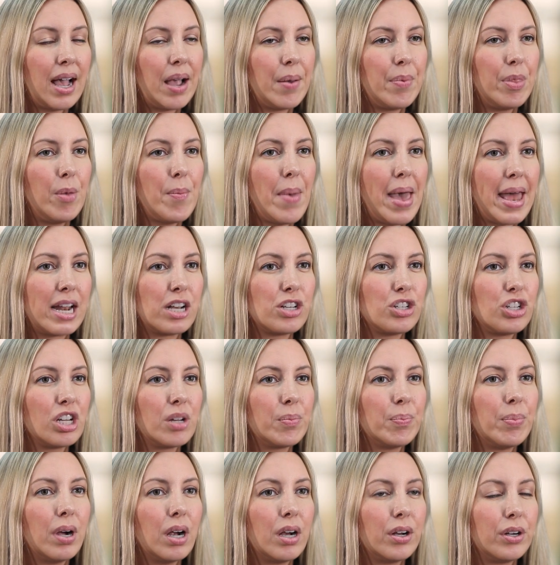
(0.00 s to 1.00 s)
I'm the
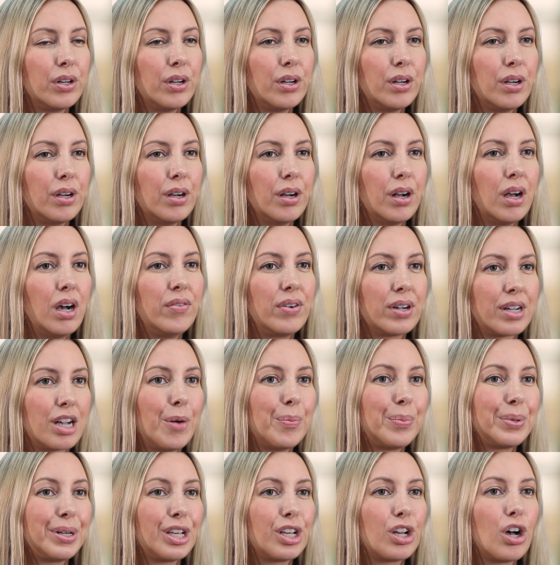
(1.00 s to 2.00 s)
managing partner of a
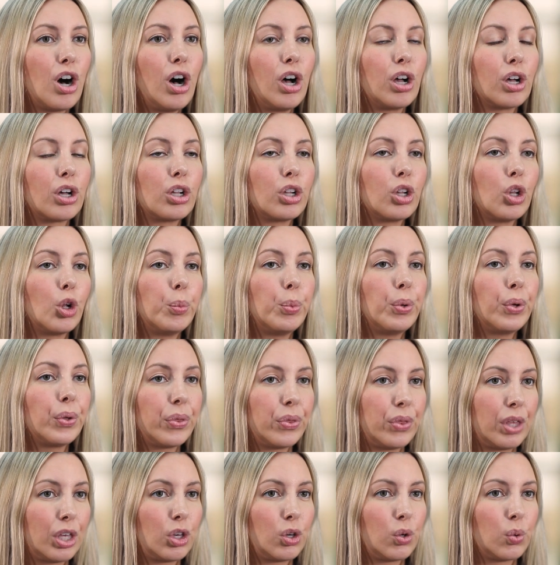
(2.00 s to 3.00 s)
company called Global
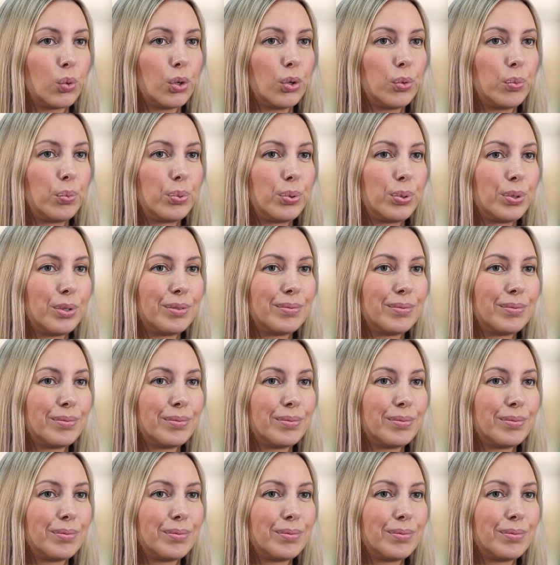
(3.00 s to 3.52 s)
Think Group.